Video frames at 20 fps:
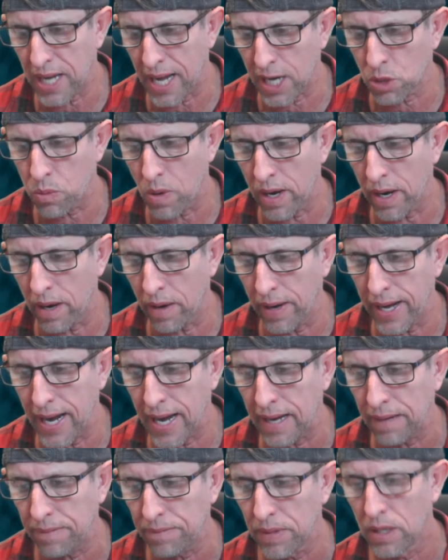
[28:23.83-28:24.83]

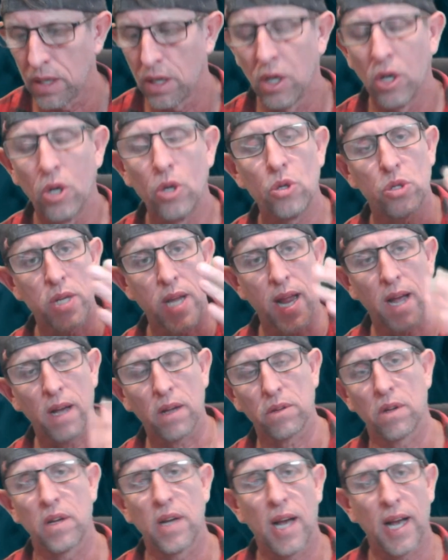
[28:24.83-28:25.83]
ex-1RAR, who's
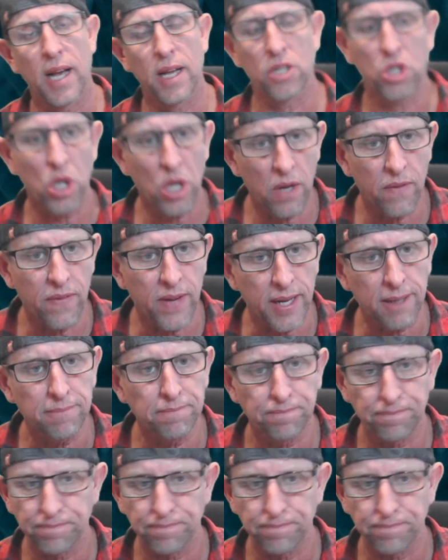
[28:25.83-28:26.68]
now serving.